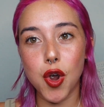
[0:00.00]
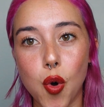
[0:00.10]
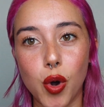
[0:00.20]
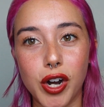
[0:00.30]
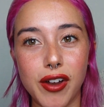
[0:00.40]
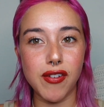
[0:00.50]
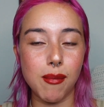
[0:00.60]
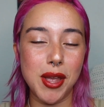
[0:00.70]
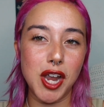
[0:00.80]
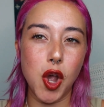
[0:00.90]
or if
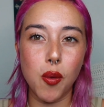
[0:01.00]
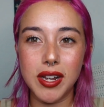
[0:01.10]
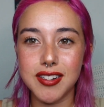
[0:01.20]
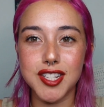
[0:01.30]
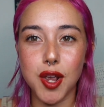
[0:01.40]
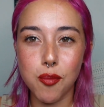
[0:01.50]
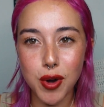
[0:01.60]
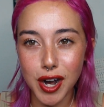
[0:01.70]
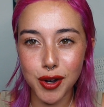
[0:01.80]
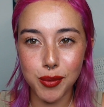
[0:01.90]
I'm like going
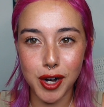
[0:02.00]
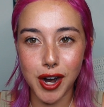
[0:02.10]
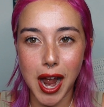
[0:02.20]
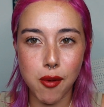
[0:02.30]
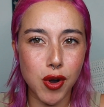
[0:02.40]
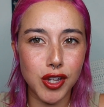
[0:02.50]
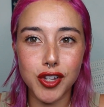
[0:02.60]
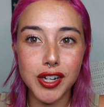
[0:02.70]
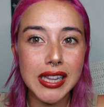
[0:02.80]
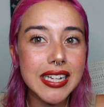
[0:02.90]
somewhere where I want to
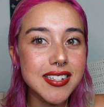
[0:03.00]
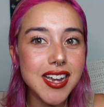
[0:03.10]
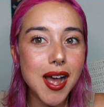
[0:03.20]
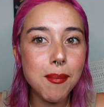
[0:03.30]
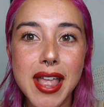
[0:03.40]
look cleaned up